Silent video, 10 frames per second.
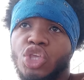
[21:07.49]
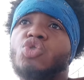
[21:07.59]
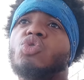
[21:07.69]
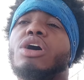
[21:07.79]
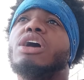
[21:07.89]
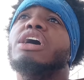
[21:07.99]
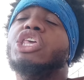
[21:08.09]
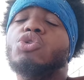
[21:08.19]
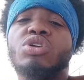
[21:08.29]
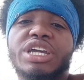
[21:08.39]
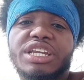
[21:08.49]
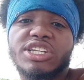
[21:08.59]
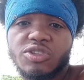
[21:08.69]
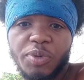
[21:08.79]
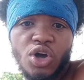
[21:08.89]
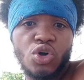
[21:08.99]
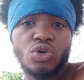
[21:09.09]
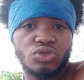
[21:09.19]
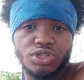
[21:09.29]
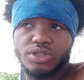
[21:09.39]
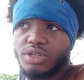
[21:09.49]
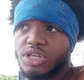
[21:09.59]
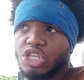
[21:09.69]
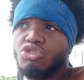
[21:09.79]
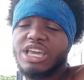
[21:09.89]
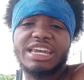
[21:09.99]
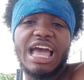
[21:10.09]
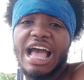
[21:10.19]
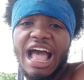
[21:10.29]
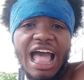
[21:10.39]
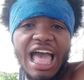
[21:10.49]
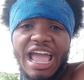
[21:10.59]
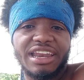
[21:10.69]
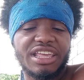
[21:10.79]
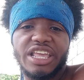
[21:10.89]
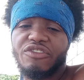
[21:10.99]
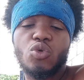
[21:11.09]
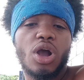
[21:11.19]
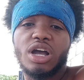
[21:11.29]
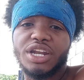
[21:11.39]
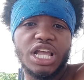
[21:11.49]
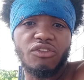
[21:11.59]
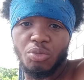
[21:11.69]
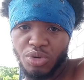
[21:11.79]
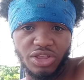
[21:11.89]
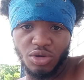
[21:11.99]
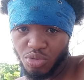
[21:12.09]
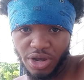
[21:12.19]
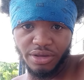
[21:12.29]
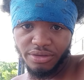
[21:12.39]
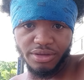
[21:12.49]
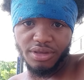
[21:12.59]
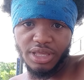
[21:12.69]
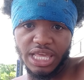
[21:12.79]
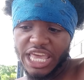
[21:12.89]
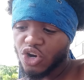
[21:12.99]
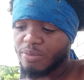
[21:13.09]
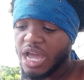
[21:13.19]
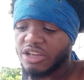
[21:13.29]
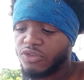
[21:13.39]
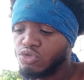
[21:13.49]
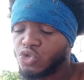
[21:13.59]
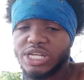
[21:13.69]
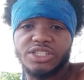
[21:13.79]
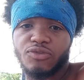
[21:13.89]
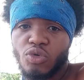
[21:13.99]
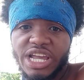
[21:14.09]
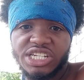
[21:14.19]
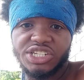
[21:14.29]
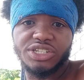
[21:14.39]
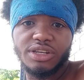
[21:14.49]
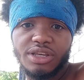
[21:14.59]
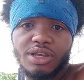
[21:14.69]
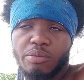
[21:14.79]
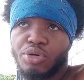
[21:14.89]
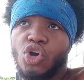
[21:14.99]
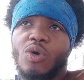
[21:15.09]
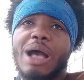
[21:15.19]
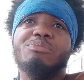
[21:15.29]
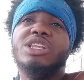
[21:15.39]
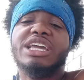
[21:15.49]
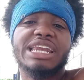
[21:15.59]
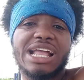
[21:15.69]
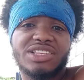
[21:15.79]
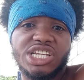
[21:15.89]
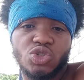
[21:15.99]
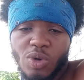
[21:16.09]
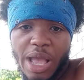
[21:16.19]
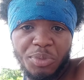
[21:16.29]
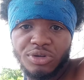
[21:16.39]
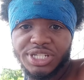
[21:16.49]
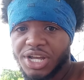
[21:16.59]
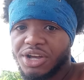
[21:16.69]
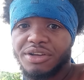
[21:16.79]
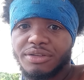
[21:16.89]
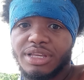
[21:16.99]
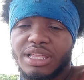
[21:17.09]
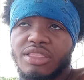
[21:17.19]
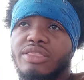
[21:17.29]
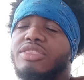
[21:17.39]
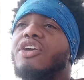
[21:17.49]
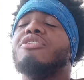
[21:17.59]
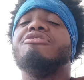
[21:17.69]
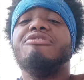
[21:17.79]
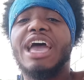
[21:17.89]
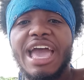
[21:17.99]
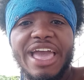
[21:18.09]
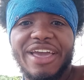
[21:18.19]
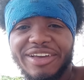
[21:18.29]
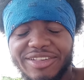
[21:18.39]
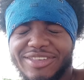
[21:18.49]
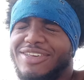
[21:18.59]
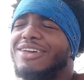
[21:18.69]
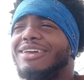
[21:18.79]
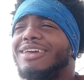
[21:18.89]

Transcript: You will, you will get exposed. You cannot hide if you are undercover brother, bruh. It don't matter if you dress fresh. Bro, I'm looking at these rappers, cuz. They're fags.